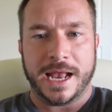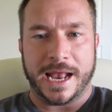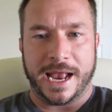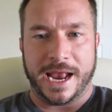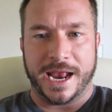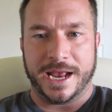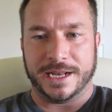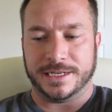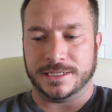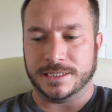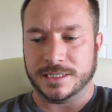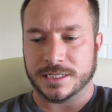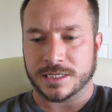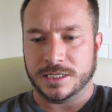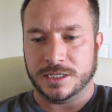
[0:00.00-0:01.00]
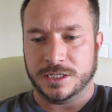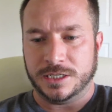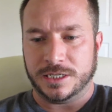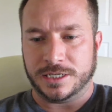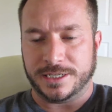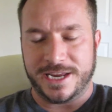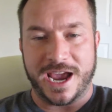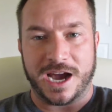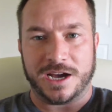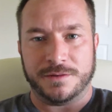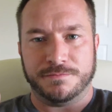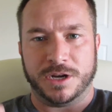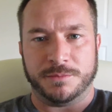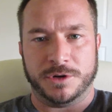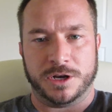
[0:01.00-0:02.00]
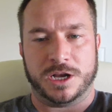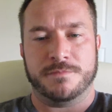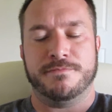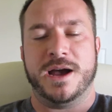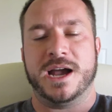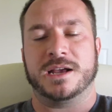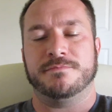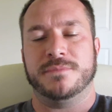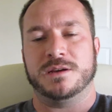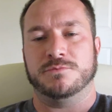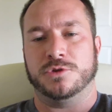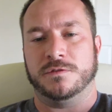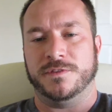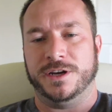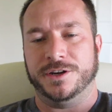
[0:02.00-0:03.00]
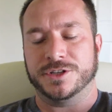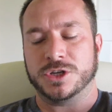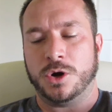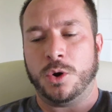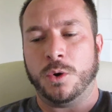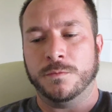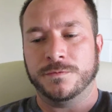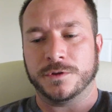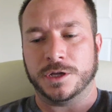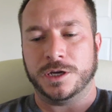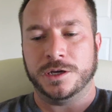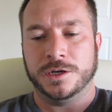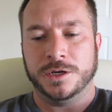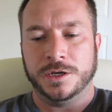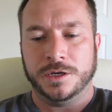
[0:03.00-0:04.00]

And yeah, but I'm going to come back and make more videos, hopefully.